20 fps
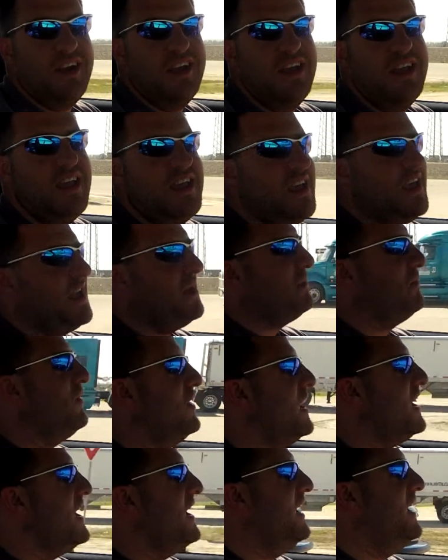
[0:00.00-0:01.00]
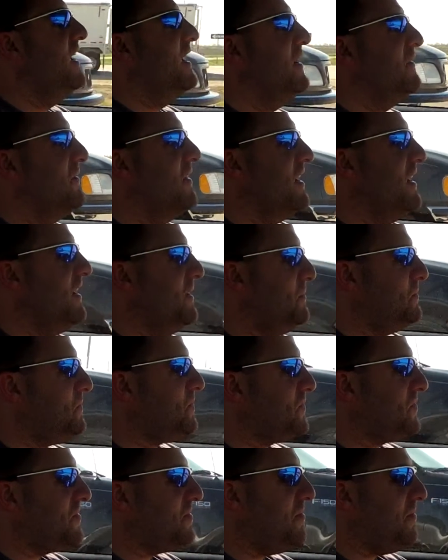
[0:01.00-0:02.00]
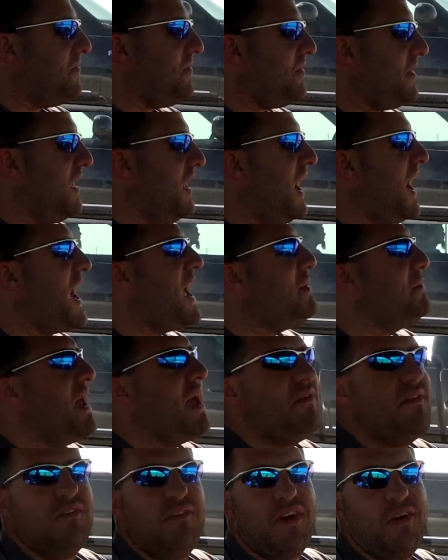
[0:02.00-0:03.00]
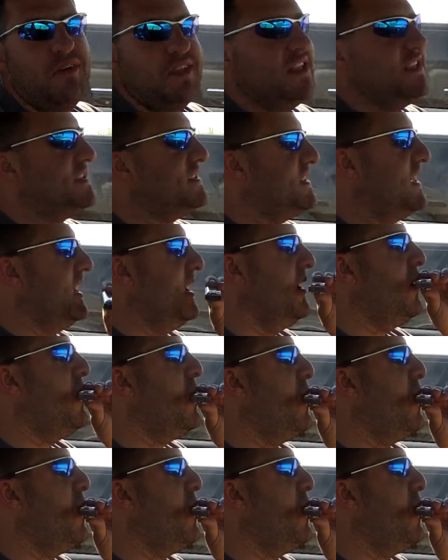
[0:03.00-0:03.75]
and play. But I am having fun with this thing.